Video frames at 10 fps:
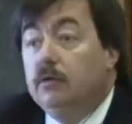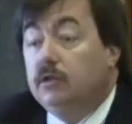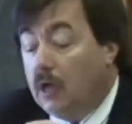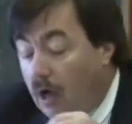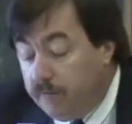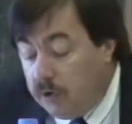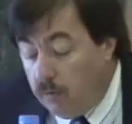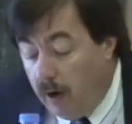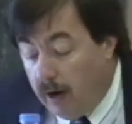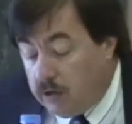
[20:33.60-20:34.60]

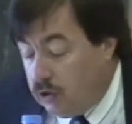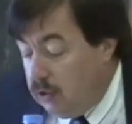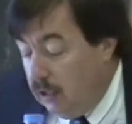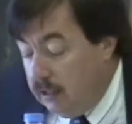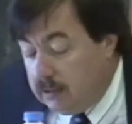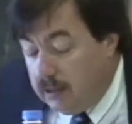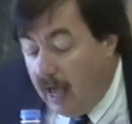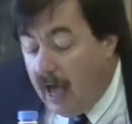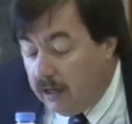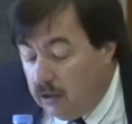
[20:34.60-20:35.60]
self-direction is
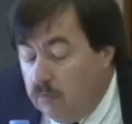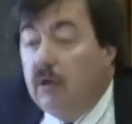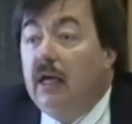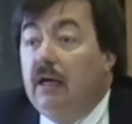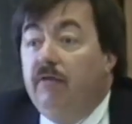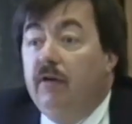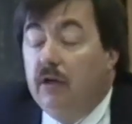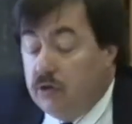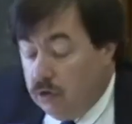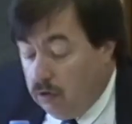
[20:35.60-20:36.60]
that unique
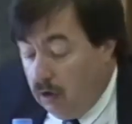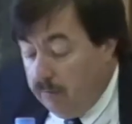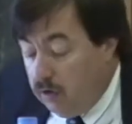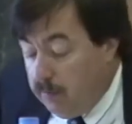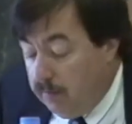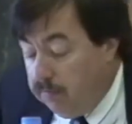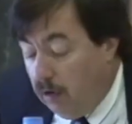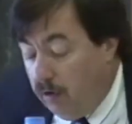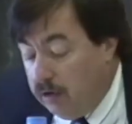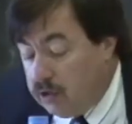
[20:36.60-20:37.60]
feature of human
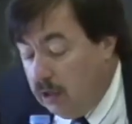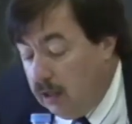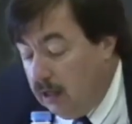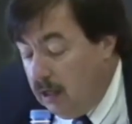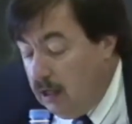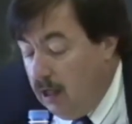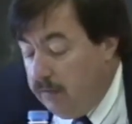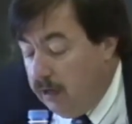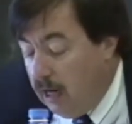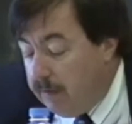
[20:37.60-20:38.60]
flourishing
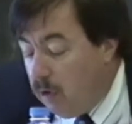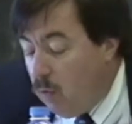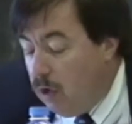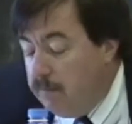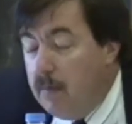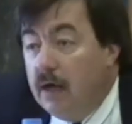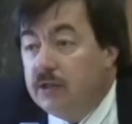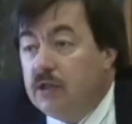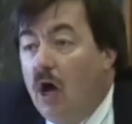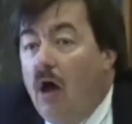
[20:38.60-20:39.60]
that everyone
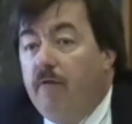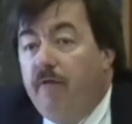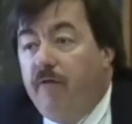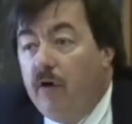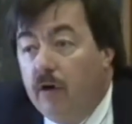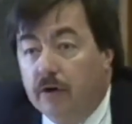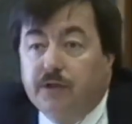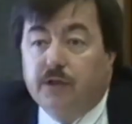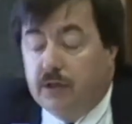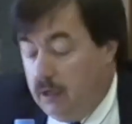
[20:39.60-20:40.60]
must
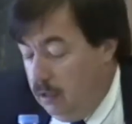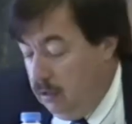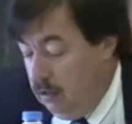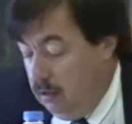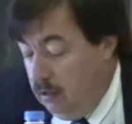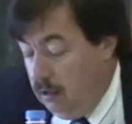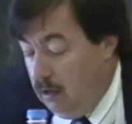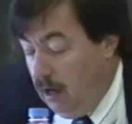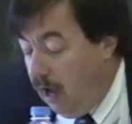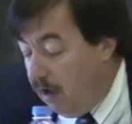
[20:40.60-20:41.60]
first
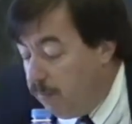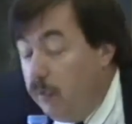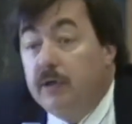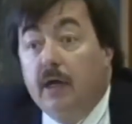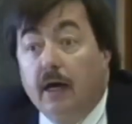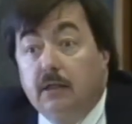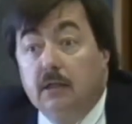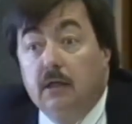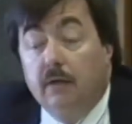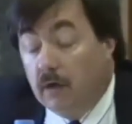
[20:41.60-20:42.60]
have
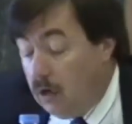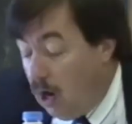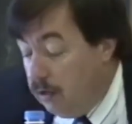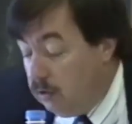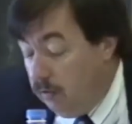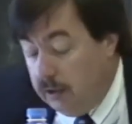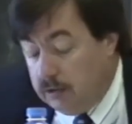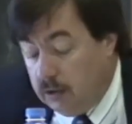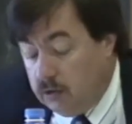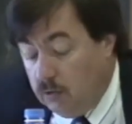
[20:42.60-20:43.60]
protected in the concrete
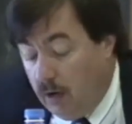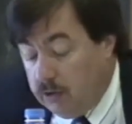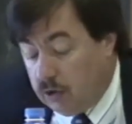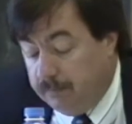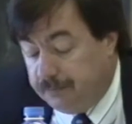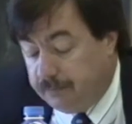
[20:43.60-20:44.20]
situation.